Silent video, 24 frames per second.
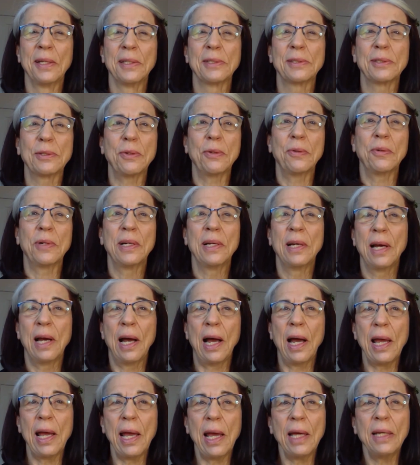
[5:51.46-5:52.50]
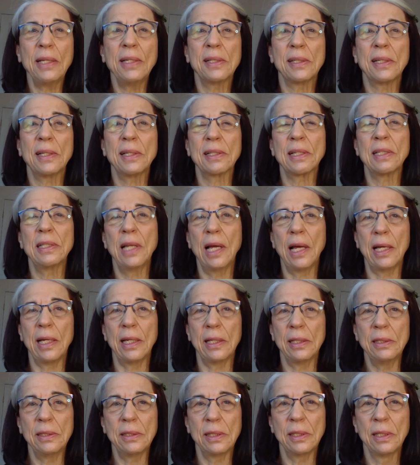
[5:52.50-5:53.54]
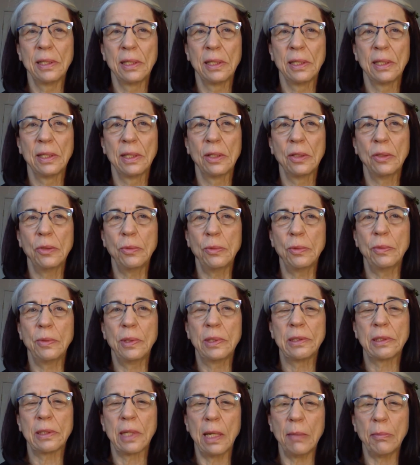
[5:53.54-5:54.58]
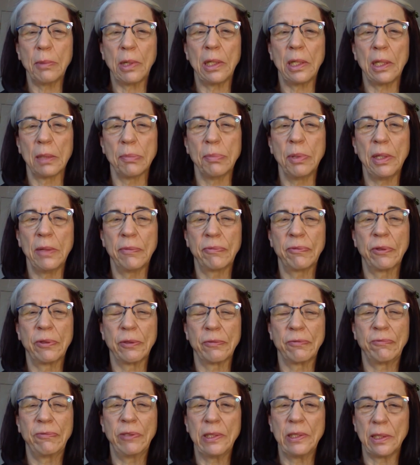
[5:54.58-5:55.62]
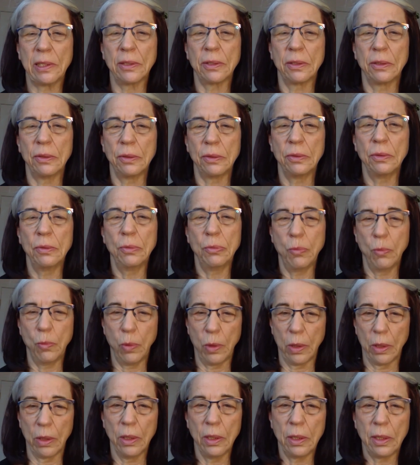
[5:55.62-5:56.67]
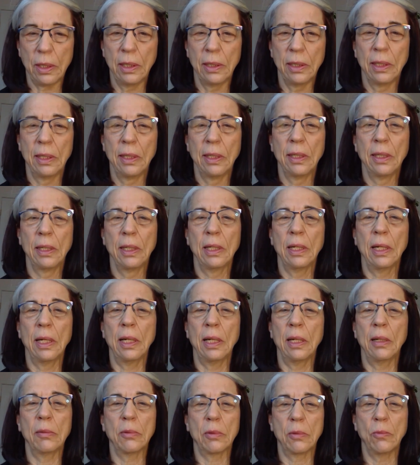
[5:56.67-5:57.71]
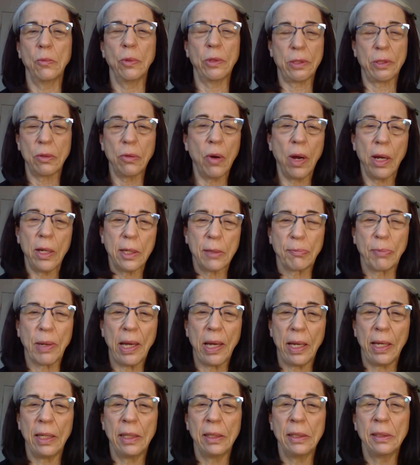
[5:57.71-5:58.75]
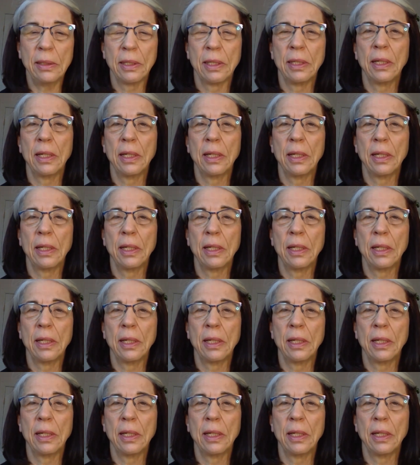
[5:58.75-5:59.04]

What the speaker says: So I had a client who was coming to me for physical work with chronic pain.